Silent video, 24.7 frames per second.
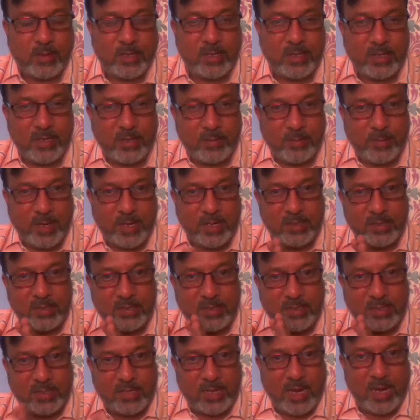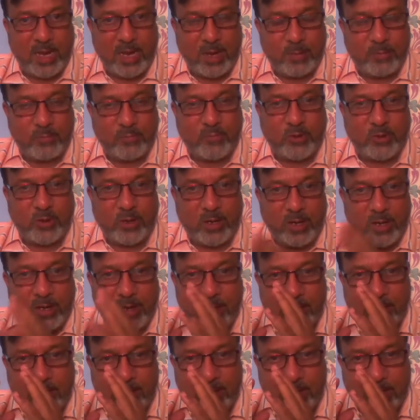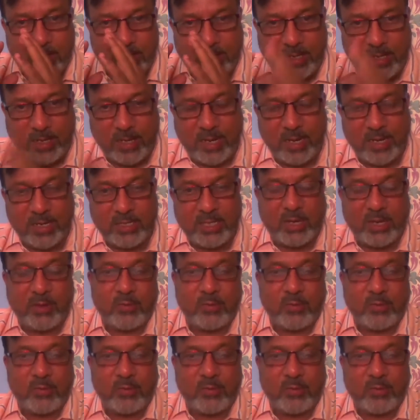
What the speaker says: It remains same for years and years.